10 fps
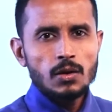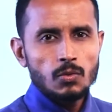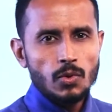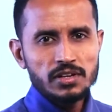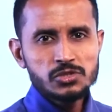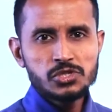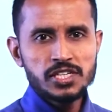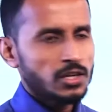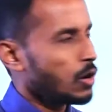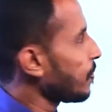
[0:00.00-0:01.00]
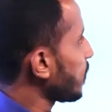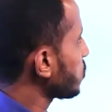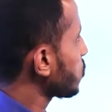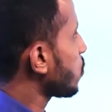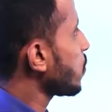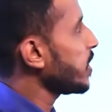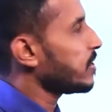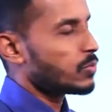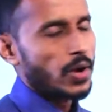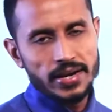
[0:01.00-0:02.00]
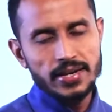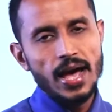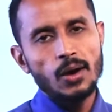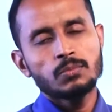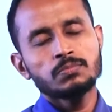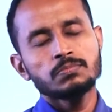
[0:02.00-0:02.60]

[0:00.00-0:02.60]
What do you see on the screen right now?